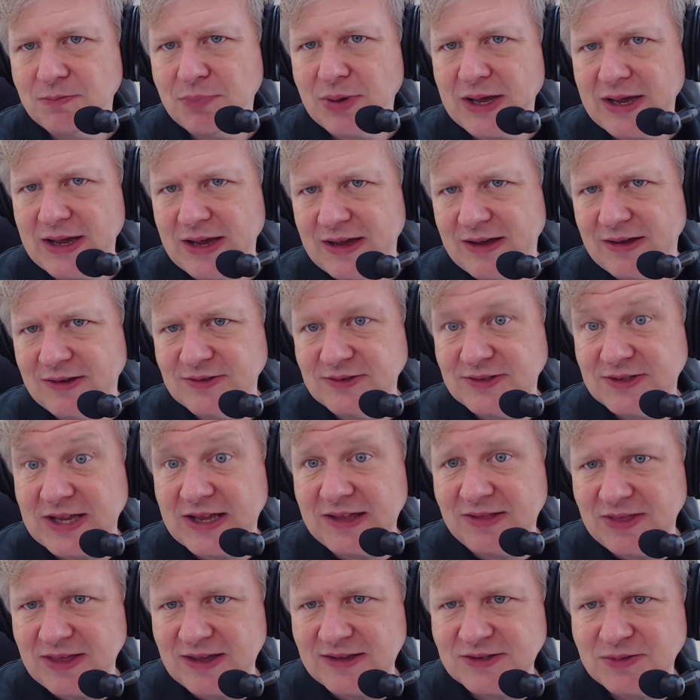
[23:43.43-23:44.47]

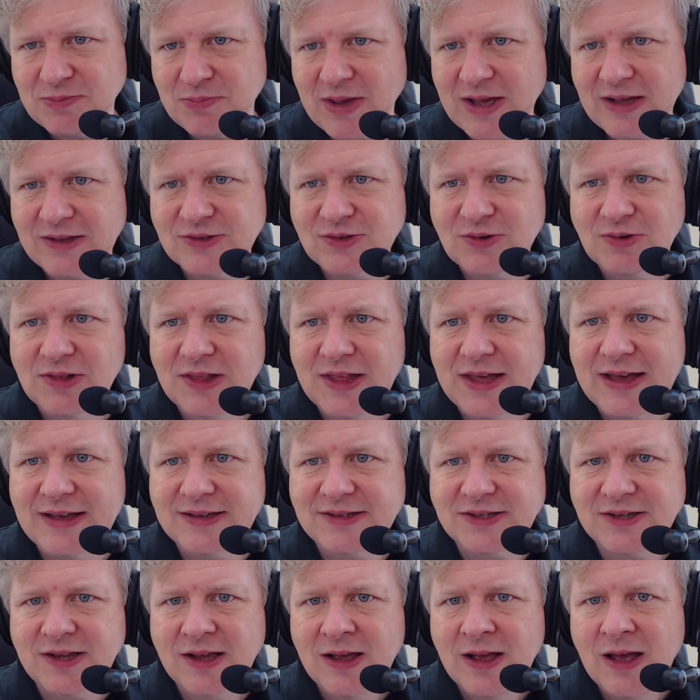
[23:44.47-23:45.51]
pounds or
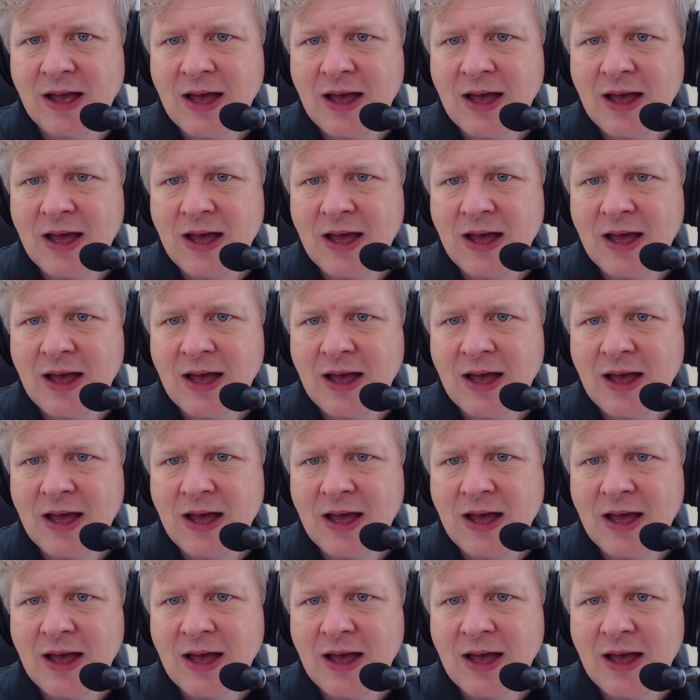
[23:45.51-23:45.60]
less,